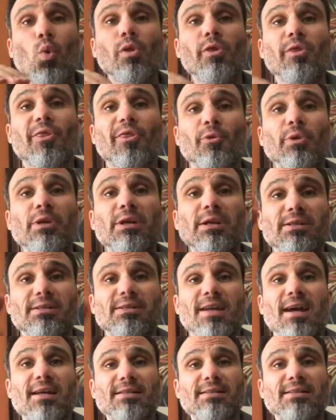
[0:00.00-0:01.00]
3,
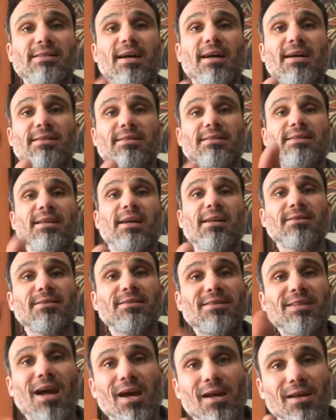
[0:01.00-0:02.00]
dot, dot, dot,
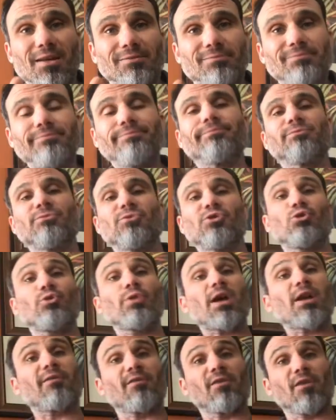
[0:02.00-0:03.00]
dot. Let's do
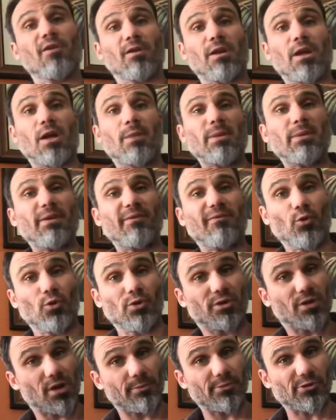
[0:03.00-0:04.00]
that maybe 4
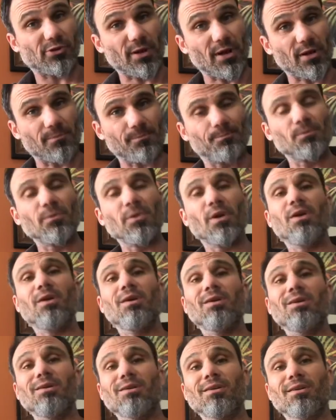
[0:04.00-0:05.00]
times around.
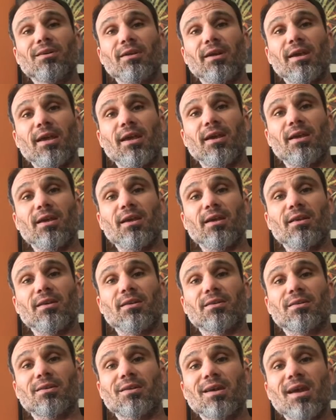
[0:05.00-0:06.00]
And
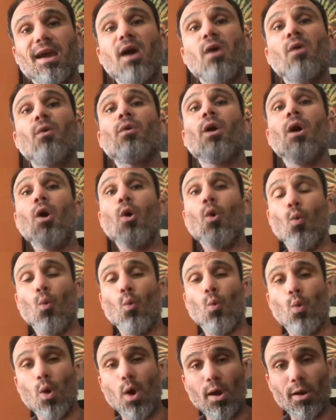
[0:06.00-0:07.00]
count
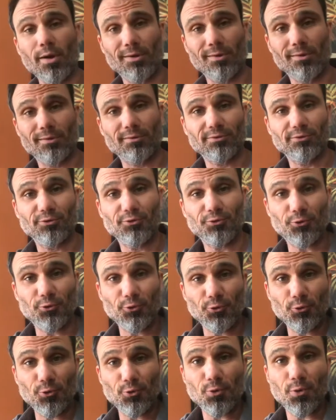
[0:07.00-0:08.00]
1,
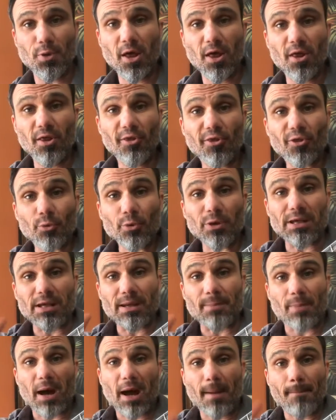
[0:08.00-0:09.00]
2, 3,
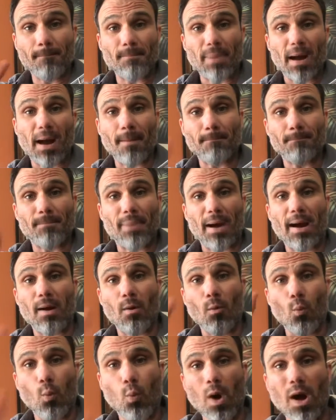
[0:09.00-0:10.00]
bop, bop,
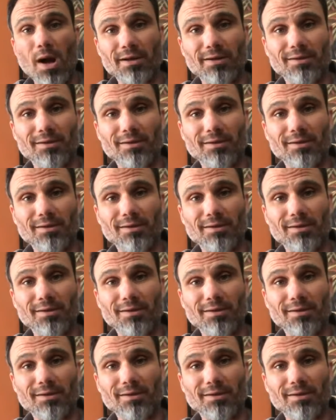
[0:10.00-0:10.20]
bop. 1,